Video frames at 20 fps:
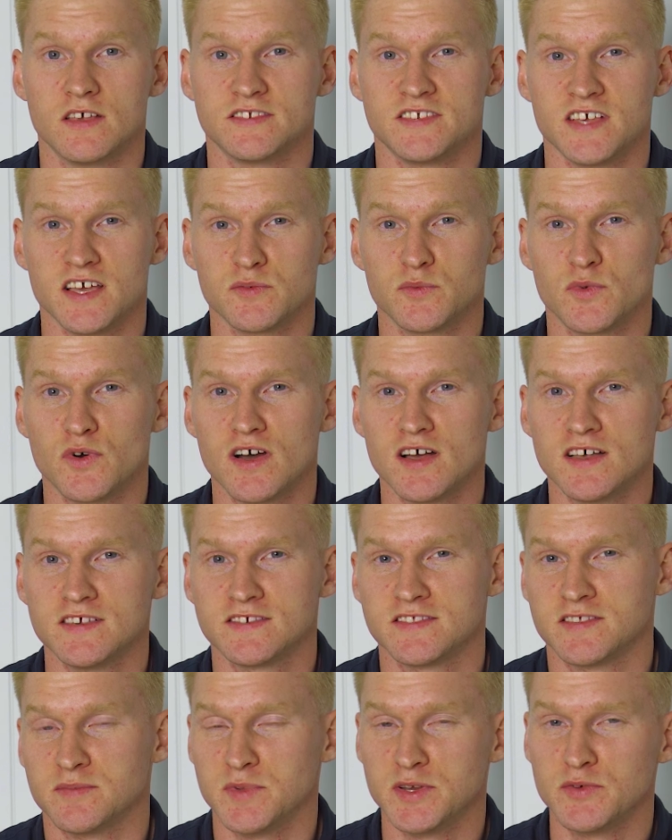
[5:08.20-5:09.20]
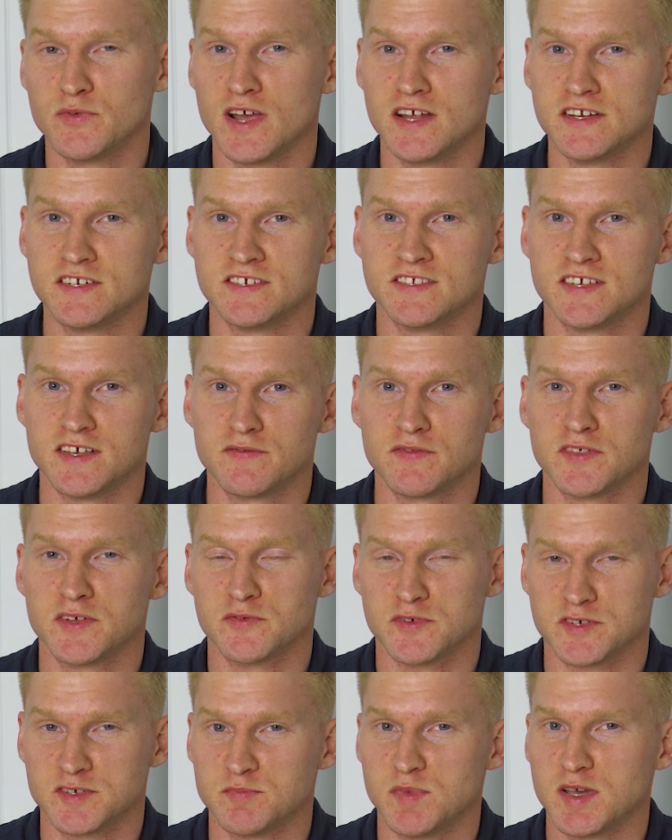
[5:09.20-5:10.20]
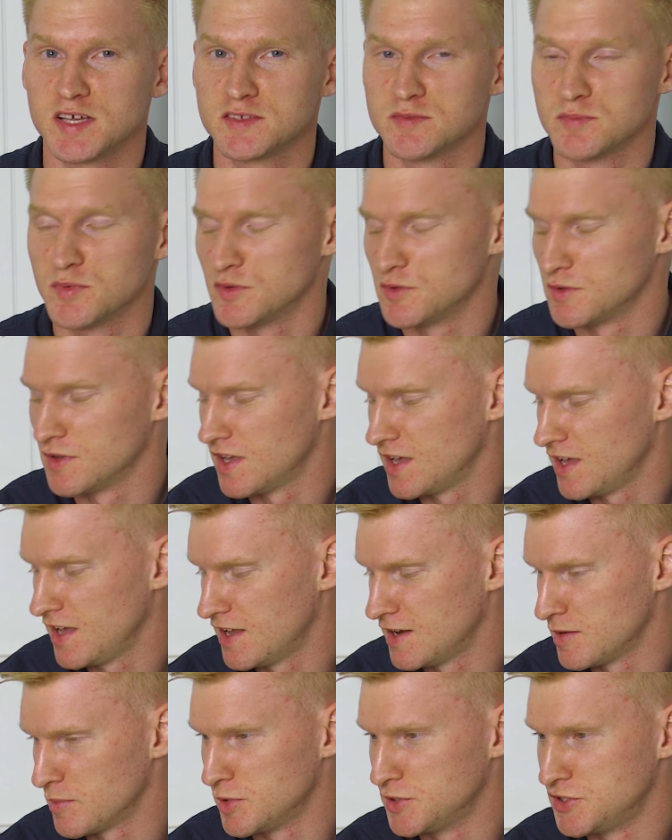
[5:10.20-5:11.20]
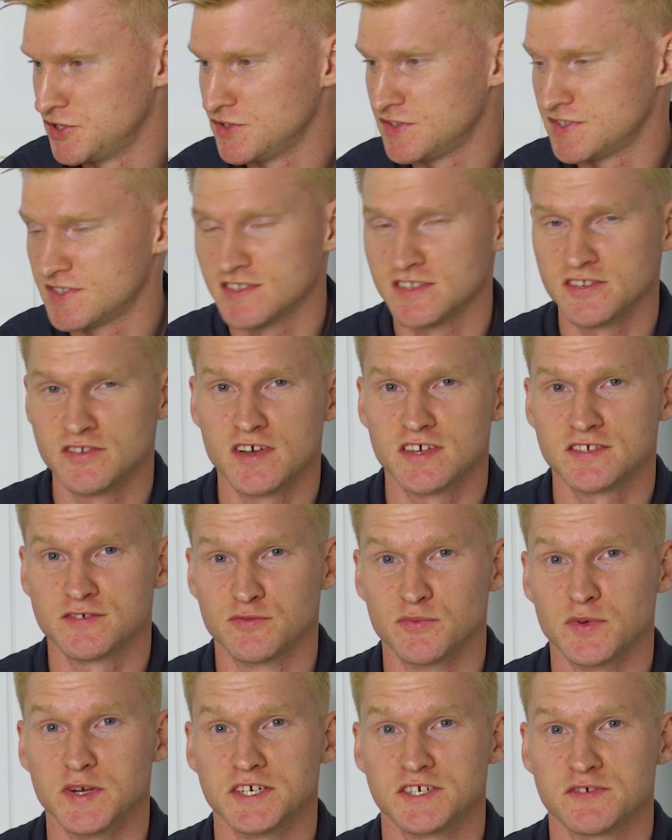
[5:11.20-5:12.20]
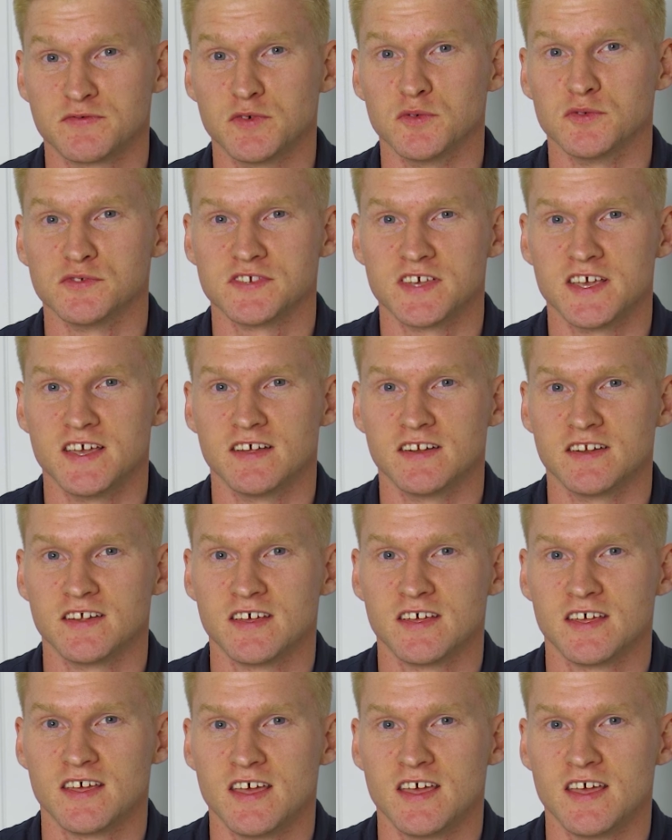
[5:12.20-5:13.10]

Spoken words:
Sound wise, the mid-range is definitely respectable and it produces a nice rich full sound.